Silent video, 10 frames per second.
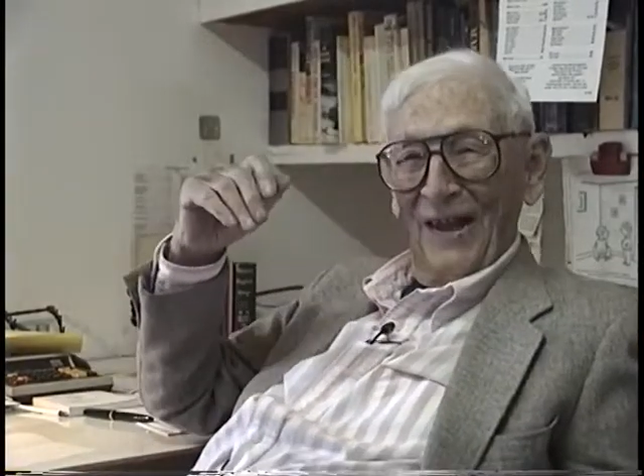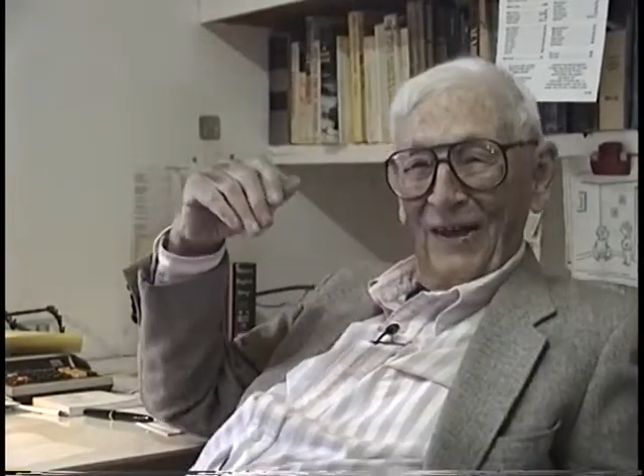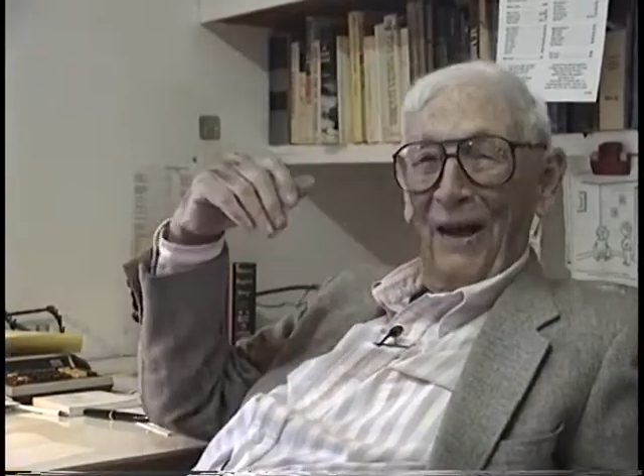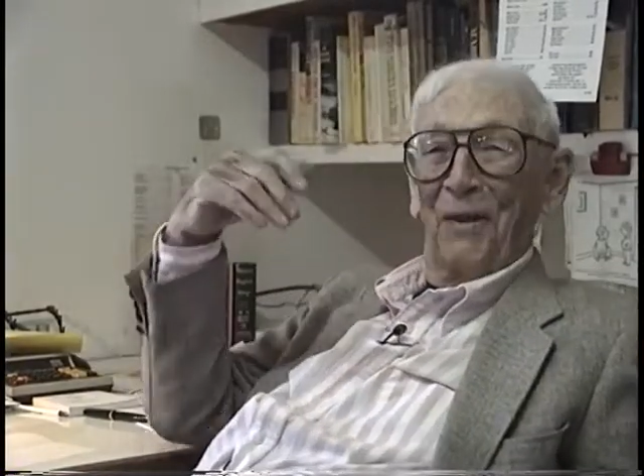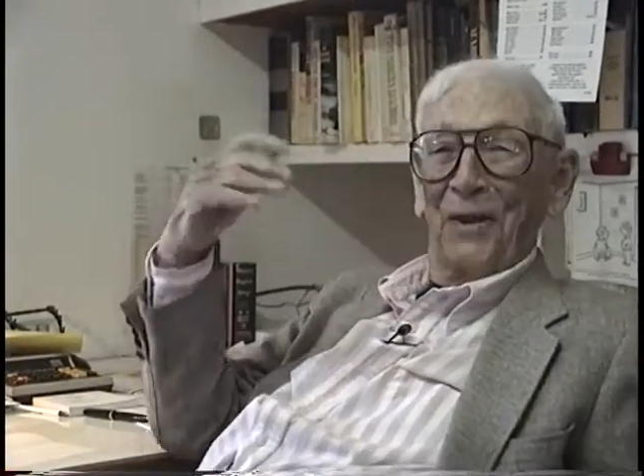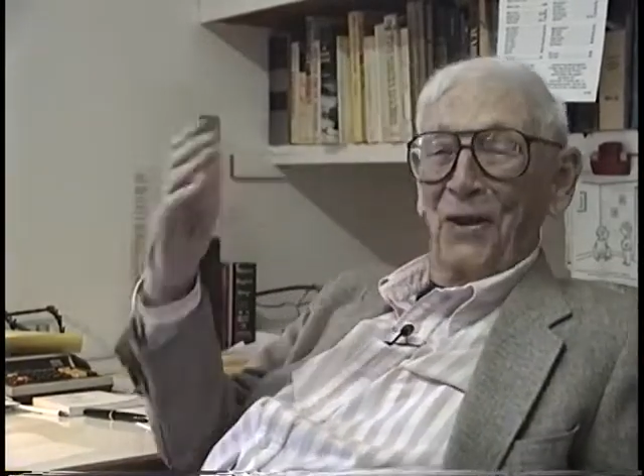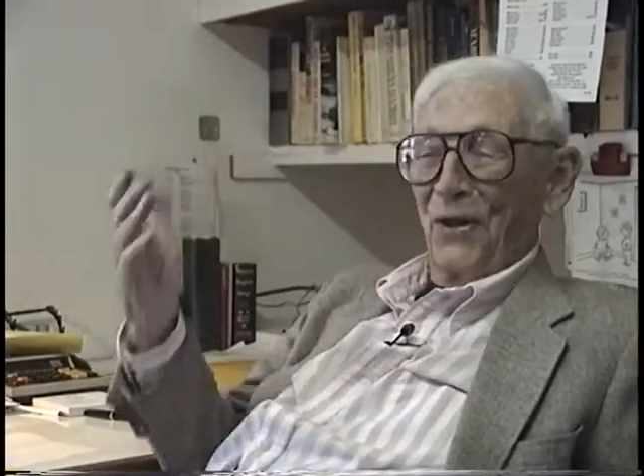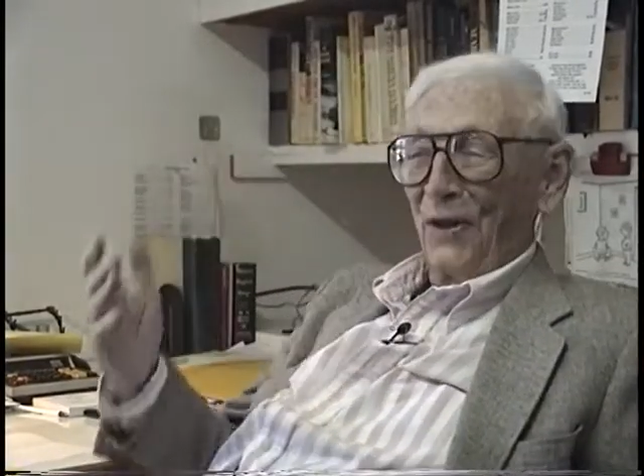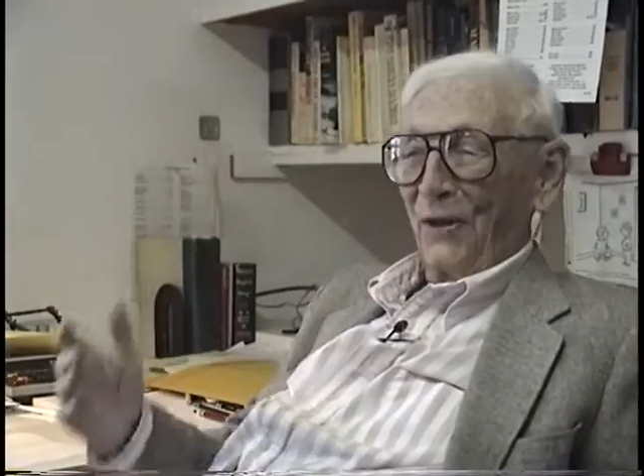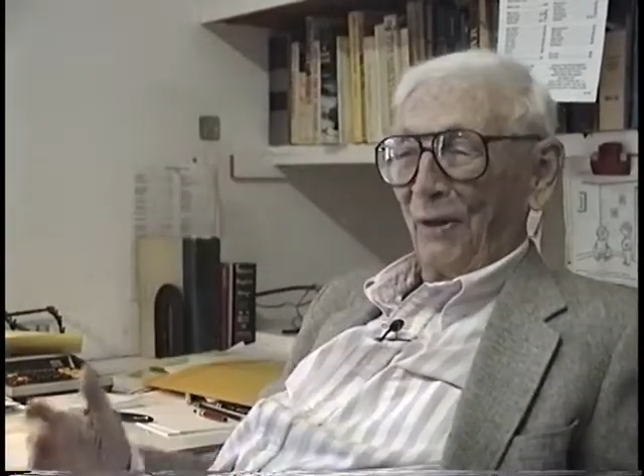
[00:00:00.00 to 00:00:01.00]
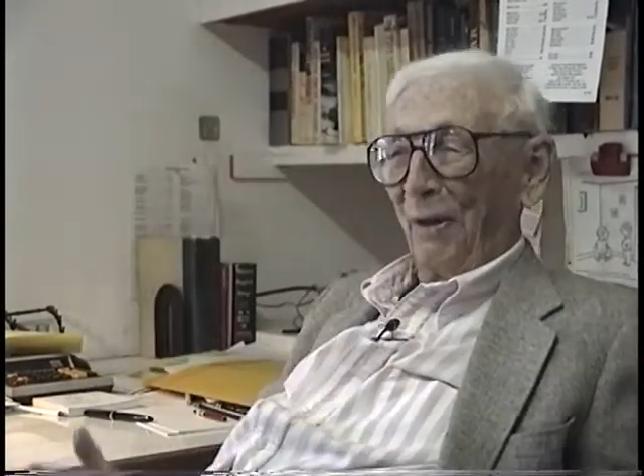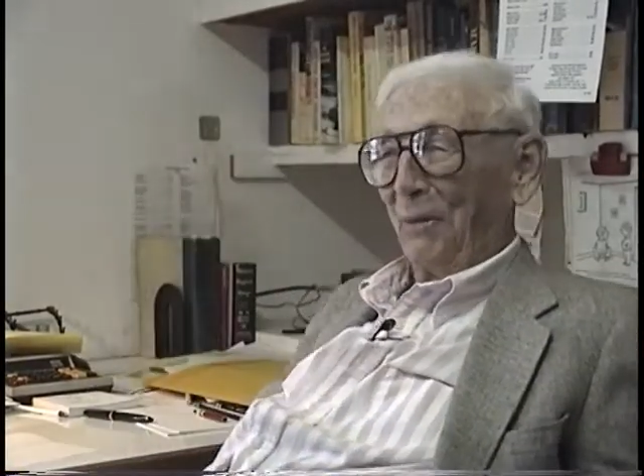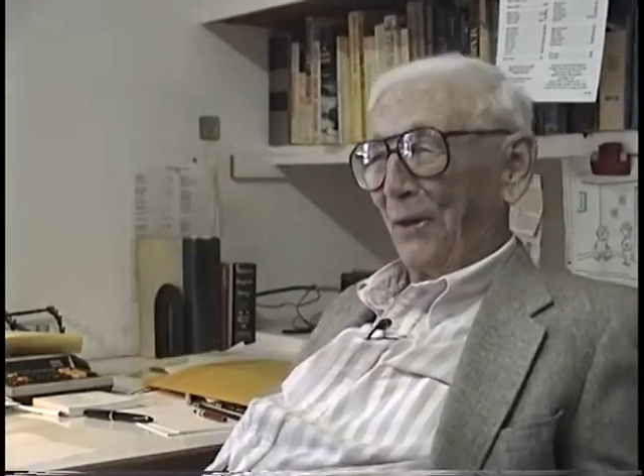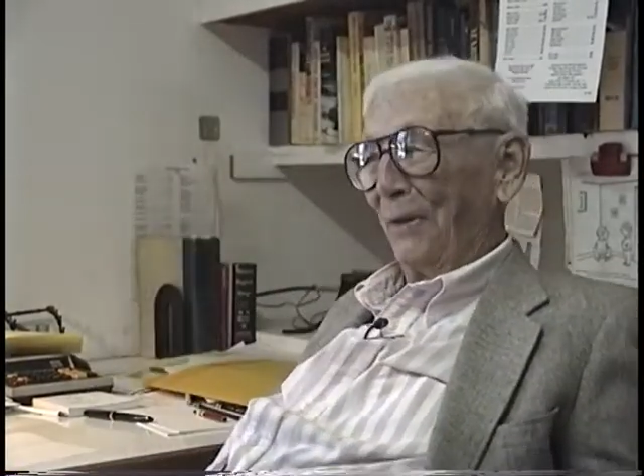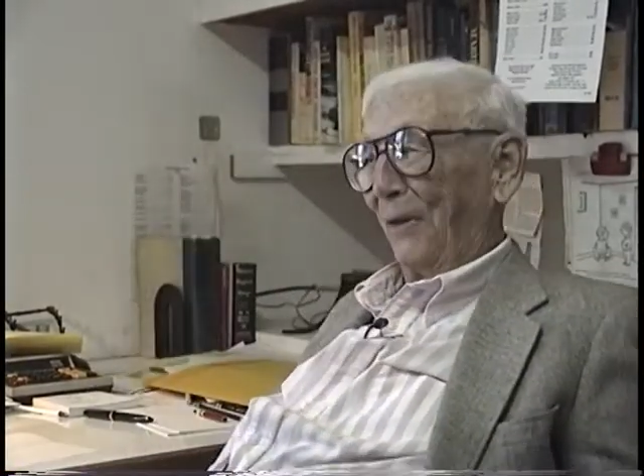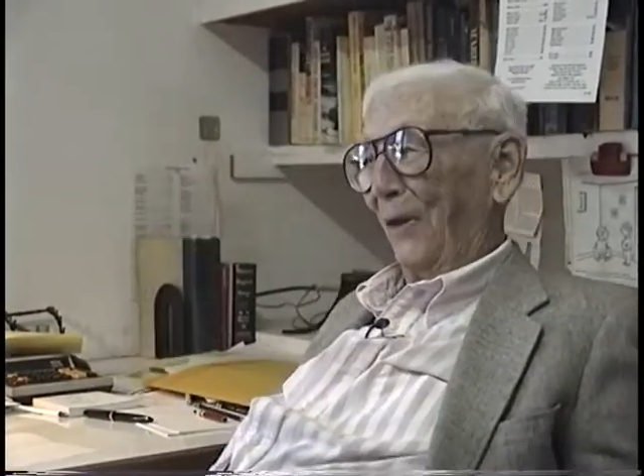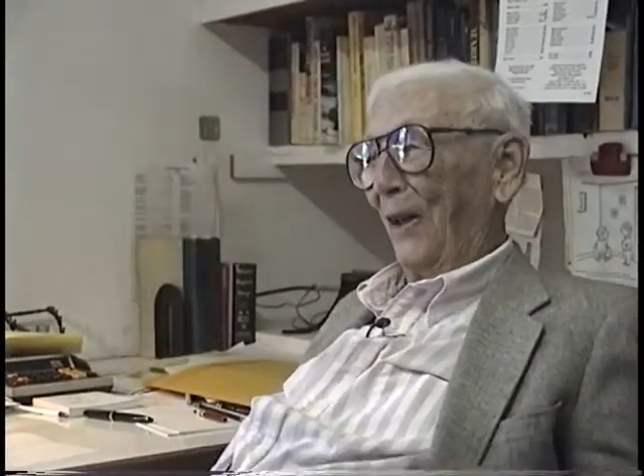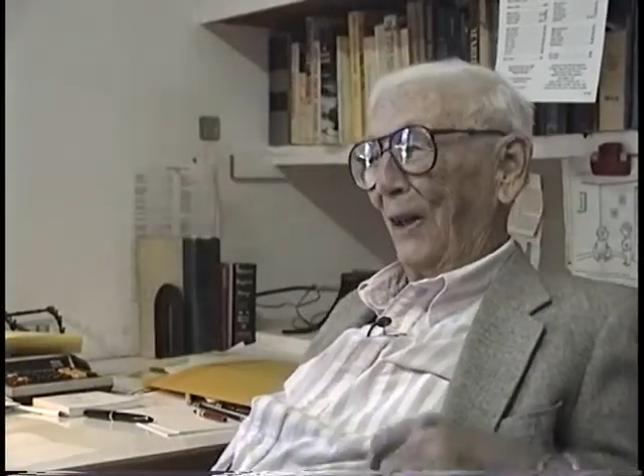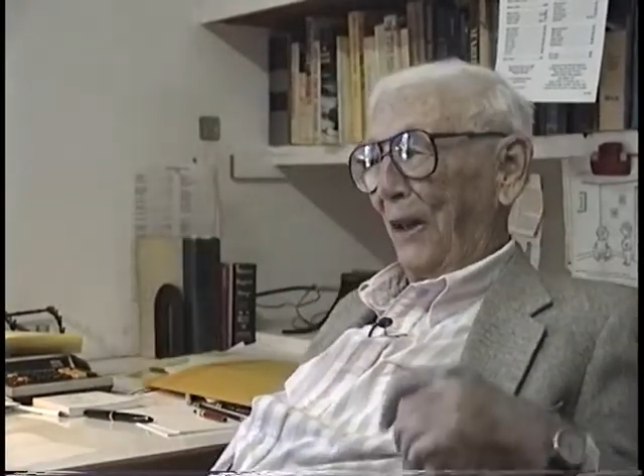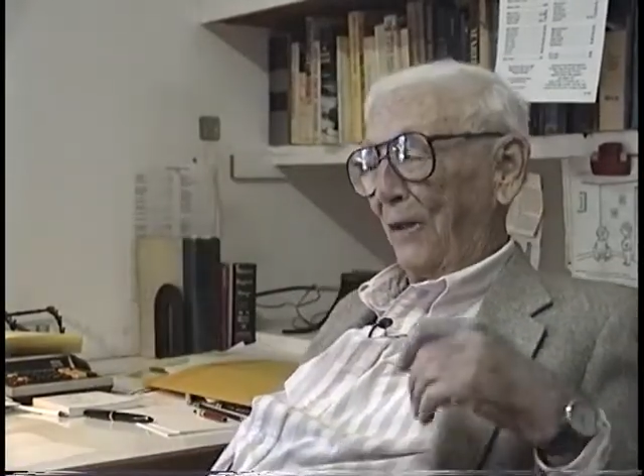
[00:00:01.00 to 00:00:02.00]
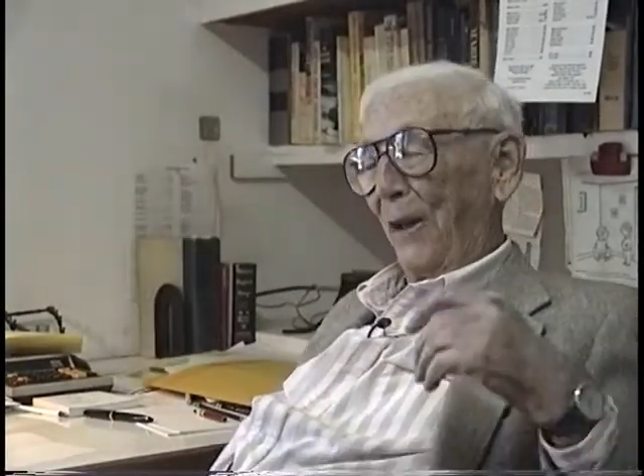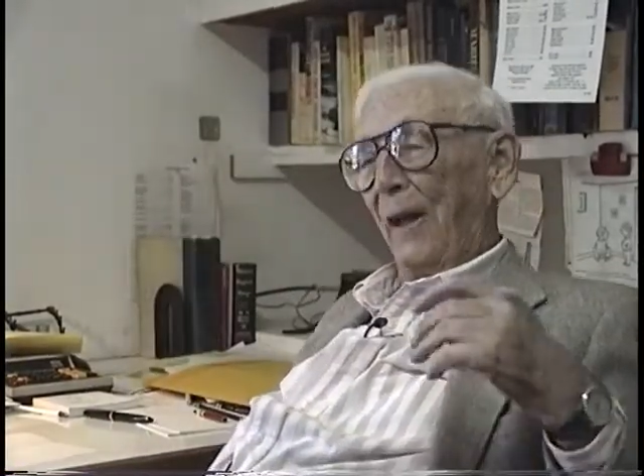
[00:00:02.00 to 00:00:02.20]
That was his description of Orleans.